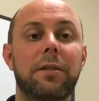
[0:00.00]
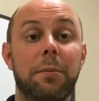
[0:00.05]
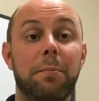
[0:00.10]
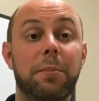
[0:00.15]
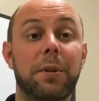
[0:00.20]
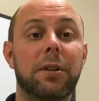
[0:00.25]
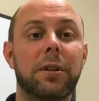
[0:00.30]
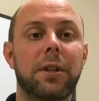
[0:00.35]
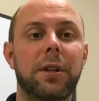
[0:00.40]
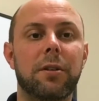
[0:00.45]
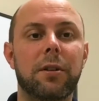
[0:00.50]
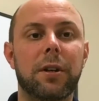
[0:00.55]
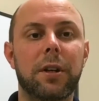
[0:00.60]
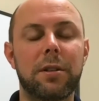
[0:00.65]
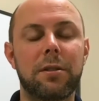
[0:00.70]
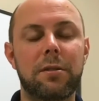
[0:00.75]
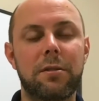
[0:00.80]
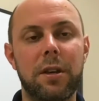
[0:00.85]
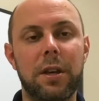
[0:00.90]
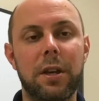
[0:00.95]
Typically you're
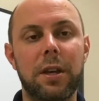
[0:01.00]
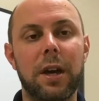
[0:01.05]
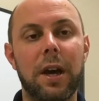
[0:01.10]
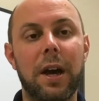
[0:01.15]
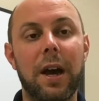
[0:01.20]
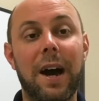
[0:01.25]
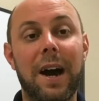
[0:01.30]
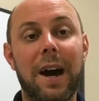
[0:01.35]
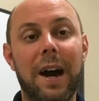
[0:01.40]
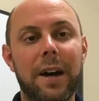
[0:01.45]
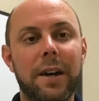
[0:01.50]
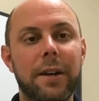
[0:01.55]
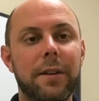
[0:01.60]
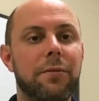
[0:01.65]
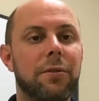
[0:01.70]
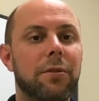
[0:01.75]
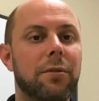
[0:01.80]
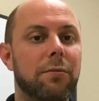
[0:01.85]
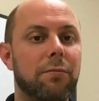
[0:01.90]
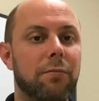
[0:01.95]
going to see
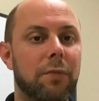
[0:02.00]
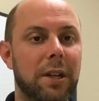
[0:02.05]
hives,